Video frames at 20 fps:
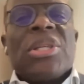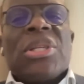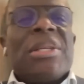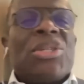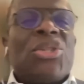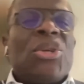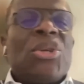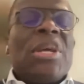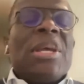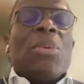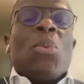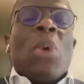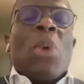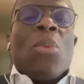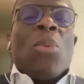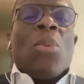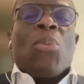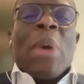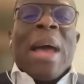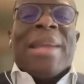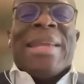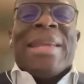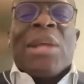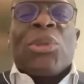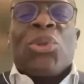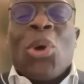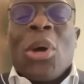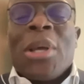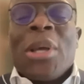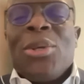See, we are now
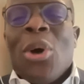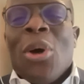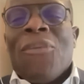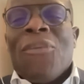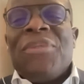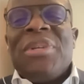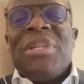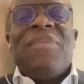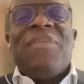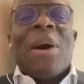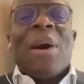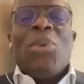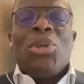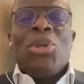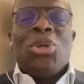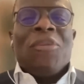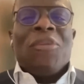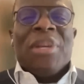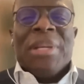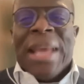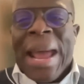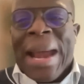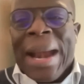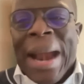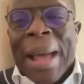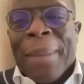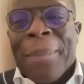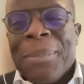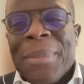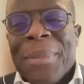talking of devaluation of the Naira.